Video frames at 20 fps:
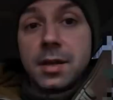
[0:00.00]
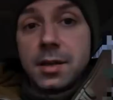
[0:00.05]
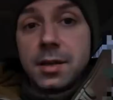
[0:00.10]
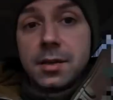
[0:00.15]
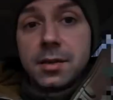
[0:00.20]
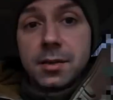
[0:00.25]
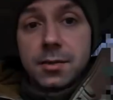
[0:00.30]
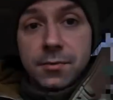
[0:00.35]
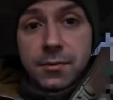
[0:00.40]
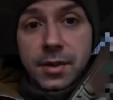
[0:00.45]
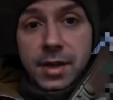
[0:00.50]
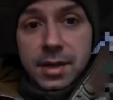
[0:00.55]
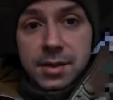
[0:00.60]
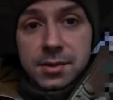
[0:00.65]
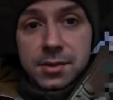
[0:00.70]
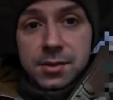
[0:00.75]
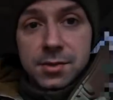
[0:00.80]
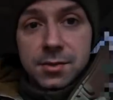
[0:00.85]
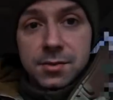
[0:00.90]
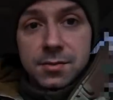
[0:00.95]
He
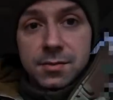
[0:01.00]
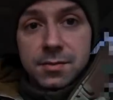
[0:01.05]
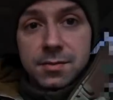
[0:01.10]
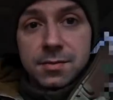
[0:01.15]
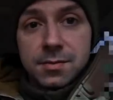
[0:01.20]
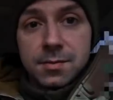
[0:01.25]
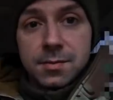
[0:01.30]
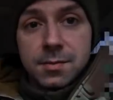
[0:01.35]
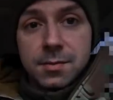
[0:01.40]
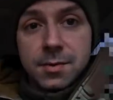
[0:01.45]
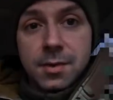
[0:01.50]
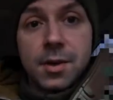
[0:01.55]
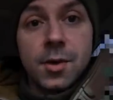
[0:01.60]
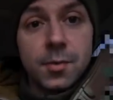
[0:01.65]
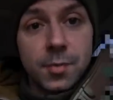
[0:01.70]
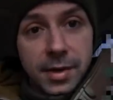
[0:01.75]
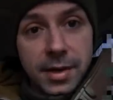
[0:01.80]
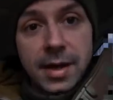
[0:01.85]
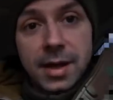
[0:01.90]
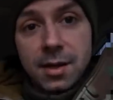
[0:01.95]
confessed
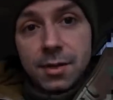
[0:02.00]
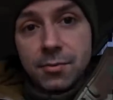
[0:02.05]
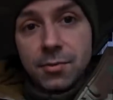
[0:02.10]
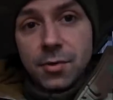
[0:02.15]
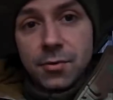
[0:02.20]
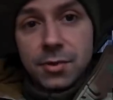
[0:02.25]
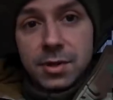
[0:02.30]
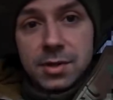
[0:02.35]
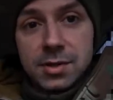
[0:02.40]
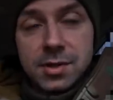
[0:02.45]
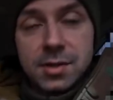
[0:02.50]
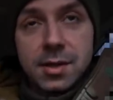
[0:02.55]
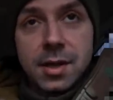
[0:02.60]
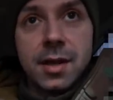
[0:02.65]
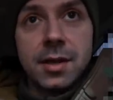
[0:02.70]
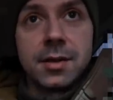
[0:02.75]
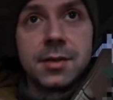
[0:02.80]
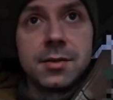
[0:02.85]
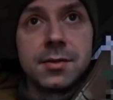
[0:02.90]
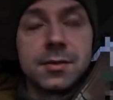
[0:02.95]
on behalf of his
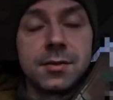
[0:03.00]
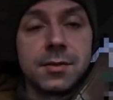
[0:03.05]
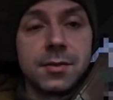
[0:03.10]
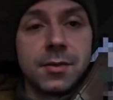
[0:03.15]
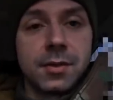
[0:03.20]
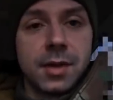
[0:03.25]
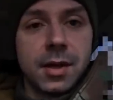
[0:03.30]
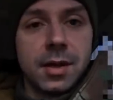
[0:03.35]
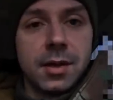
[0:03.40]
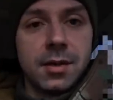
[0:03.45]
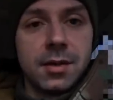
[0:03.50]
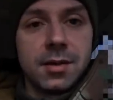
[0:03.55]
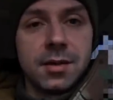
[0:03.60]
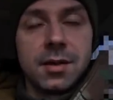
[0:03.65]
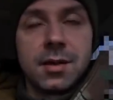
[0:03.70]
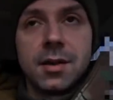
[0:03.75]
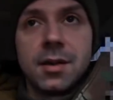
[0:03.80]
client, okay?